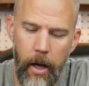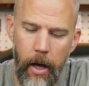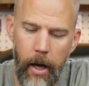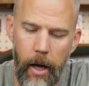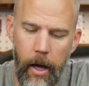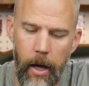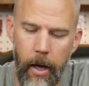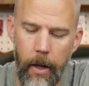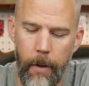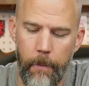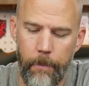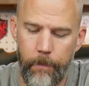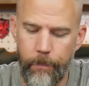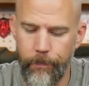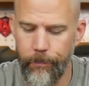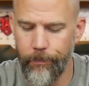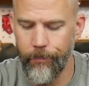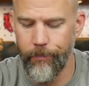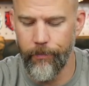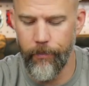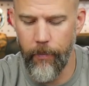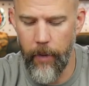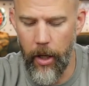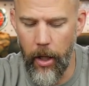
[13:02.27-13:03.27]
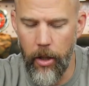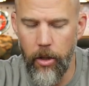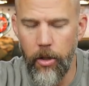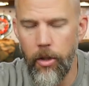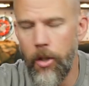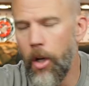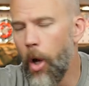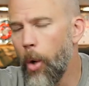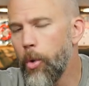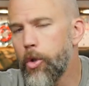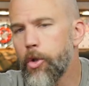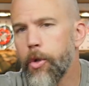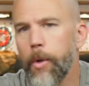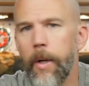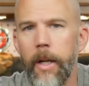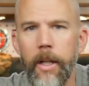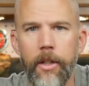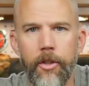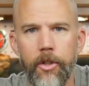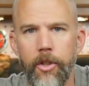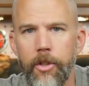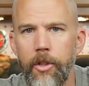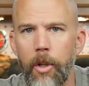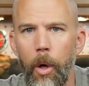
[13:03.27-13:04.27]
Um, no
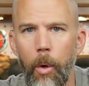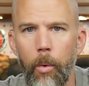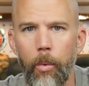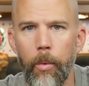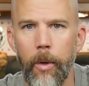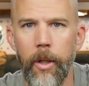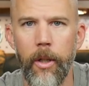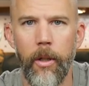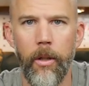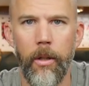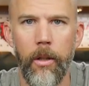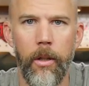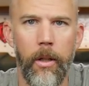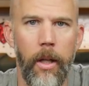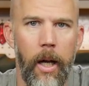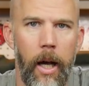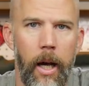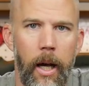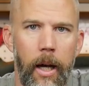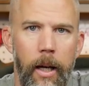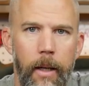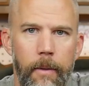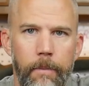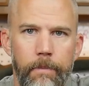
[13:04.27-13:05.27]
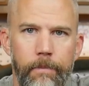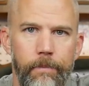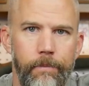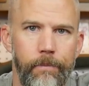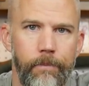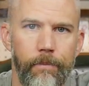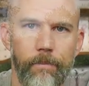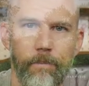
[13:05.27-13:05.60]
tricks, no real um,